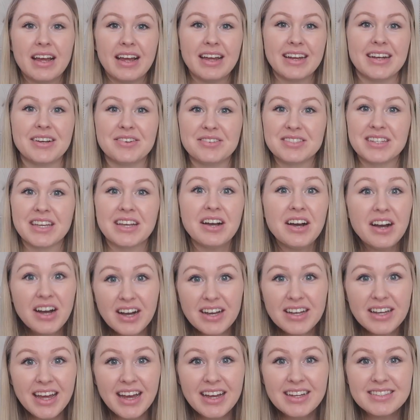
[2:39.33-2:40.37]
And I was like,
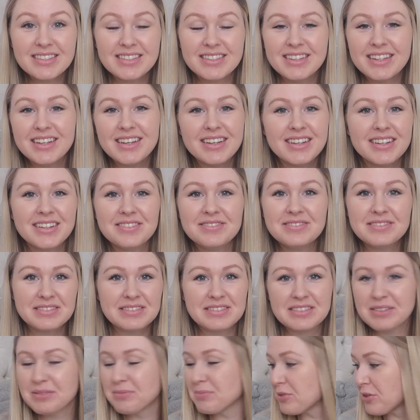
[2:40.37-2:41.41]
oh yes, the
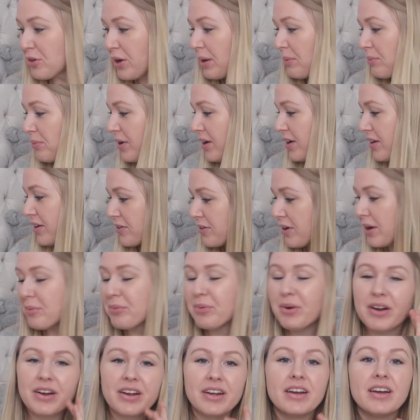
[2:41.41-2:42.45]
gripe water,
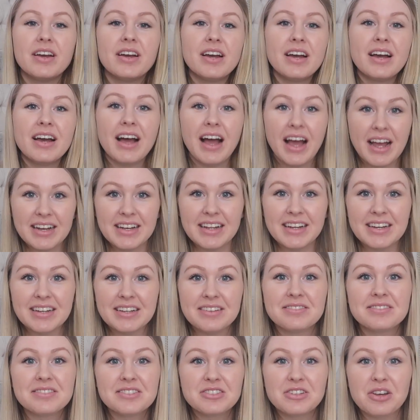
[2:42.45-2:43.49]
I need
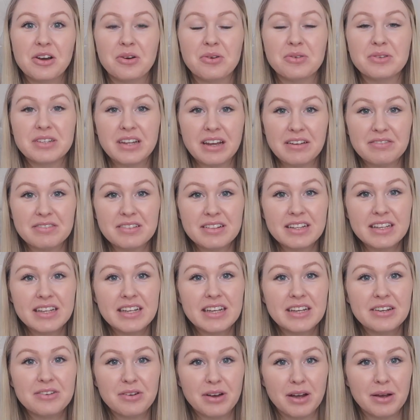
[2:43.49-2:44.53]
it. So
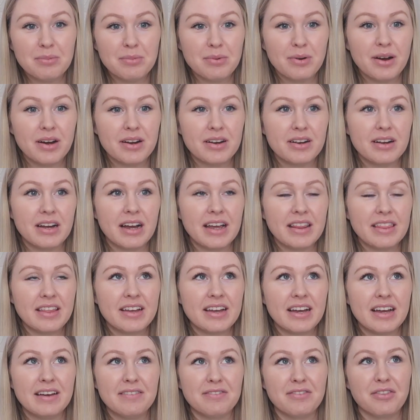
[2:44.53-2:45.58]
definitely gripe water. I
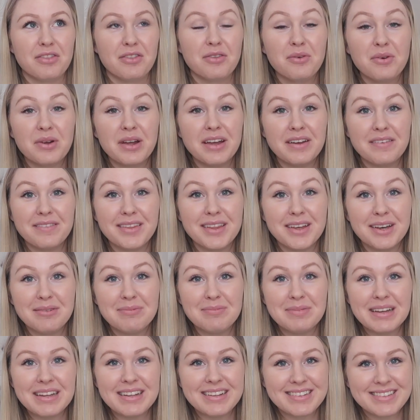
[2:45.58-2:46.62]
think I have 3 of
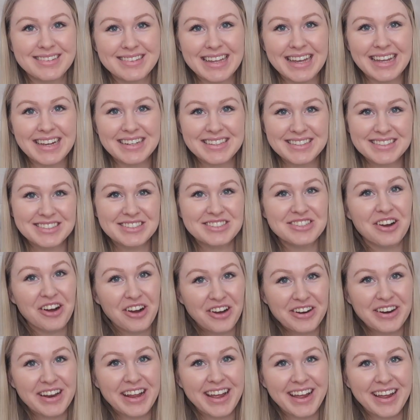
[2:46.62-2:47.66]
them like
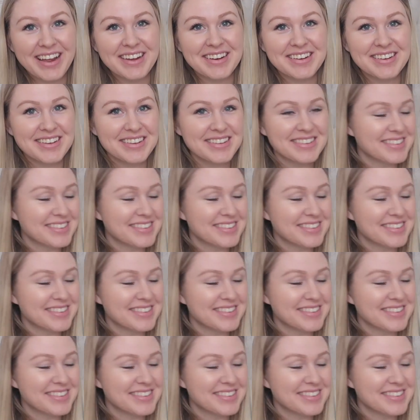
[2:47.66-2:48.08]
on hand.